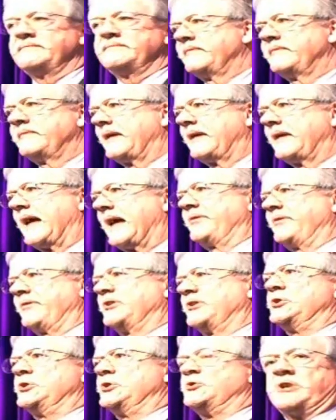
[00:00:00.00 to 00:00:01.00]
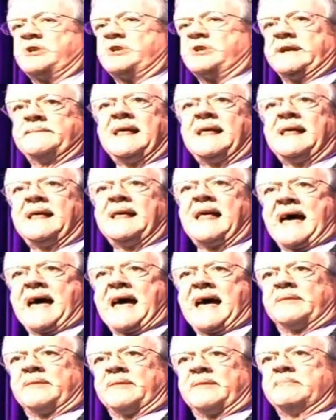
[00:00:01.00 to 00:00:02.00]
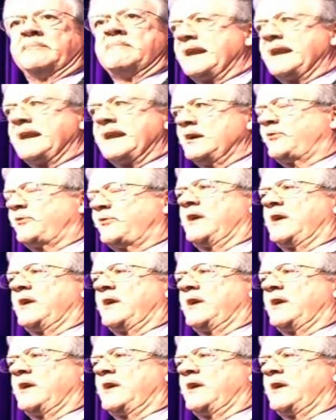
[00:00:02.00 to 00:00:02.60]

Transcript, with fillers: and the duty and the manifest